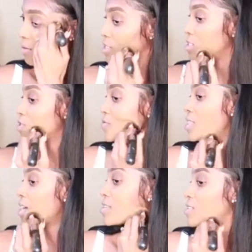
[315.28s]
was just
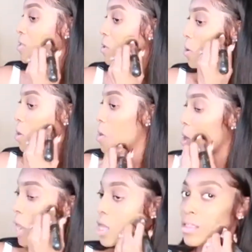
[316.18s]
relaxing
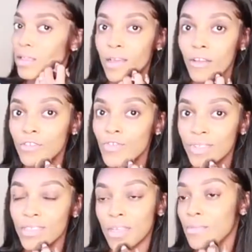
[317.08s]
on the couch doing
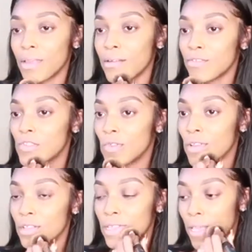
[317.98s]
the same thing I was doing
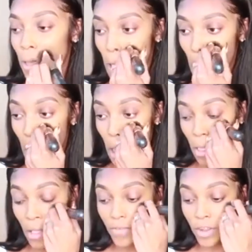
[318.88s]
all day, and
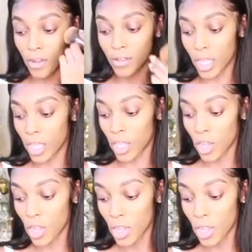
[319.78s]
all of a sudden I hear,